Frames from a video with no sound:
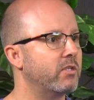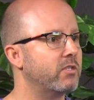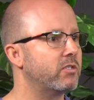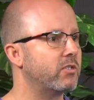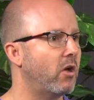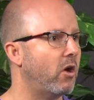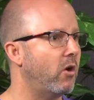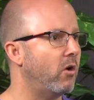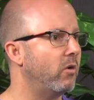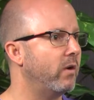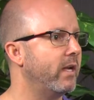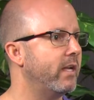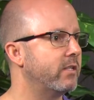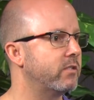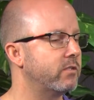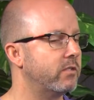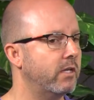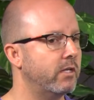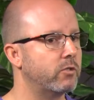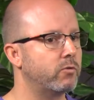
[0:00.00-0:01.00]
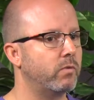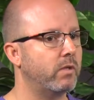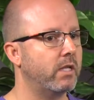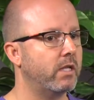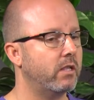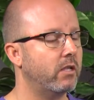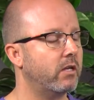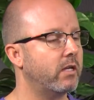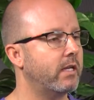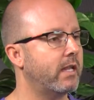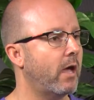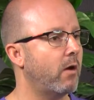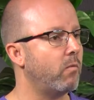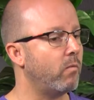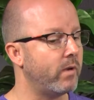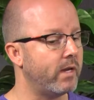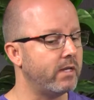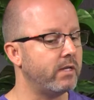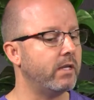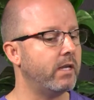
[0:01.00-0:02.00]
So it's really looking at,
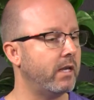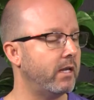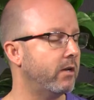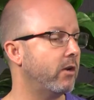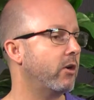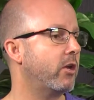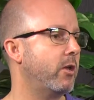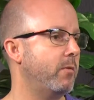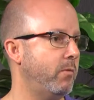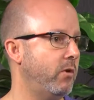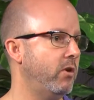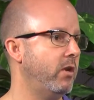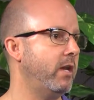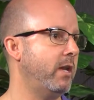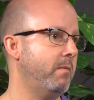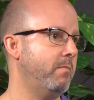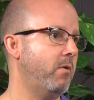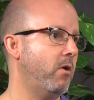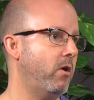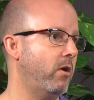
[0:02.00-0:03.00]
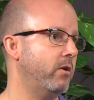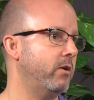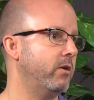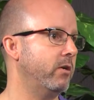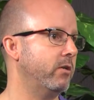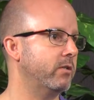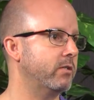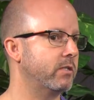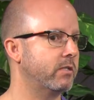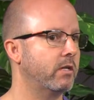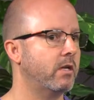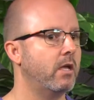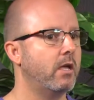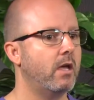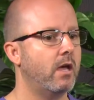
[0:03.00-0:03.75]
we need our community partners